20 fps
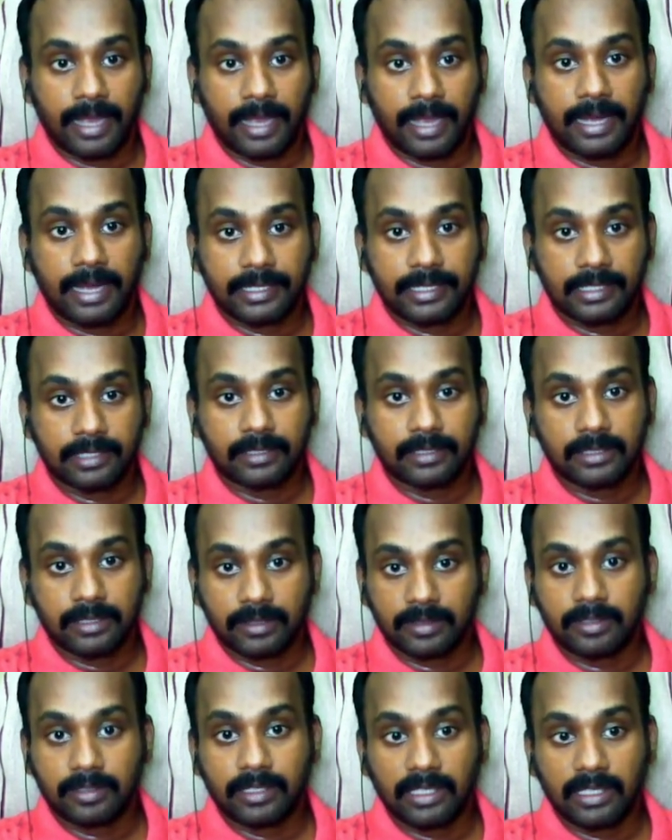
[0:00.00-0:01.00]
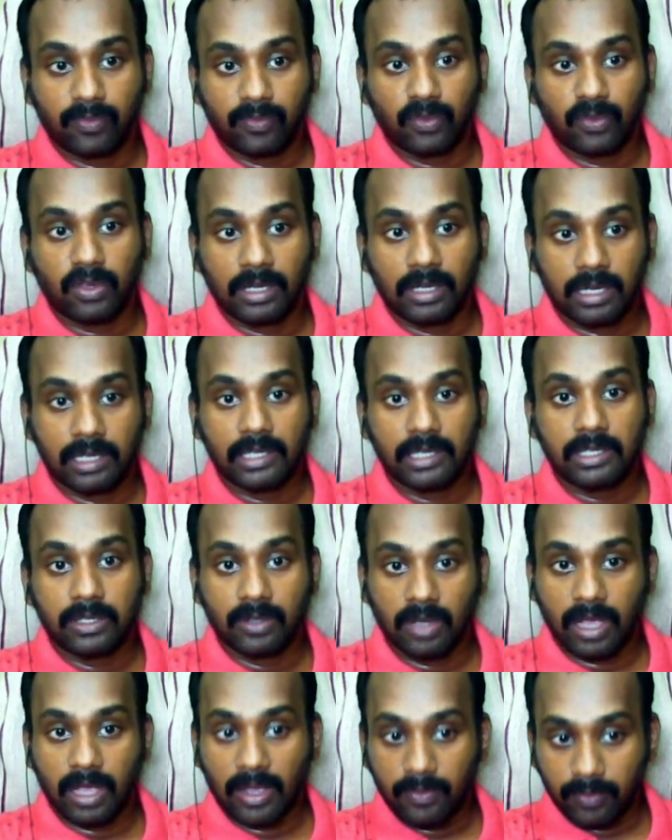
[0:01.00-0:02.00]
And if you tell
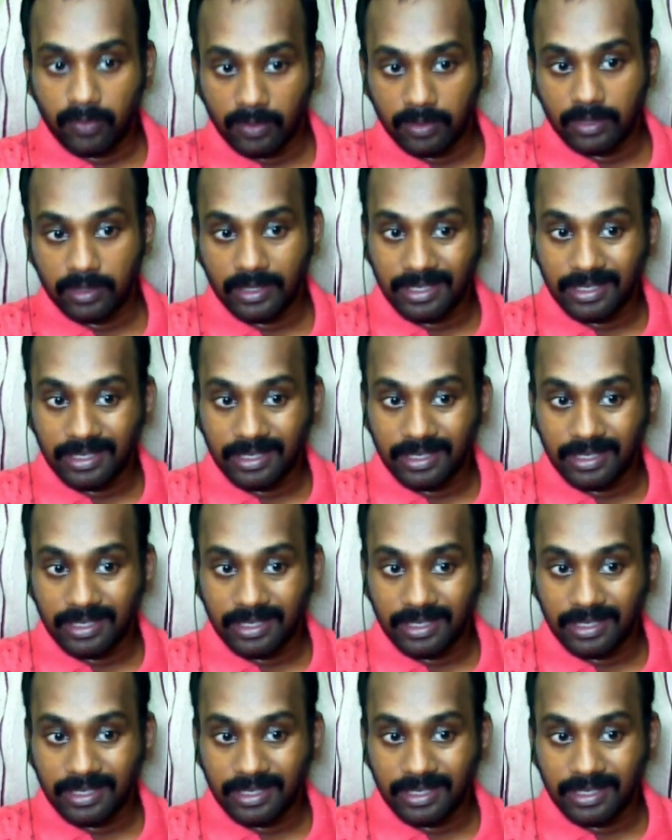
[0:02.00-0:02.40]
you have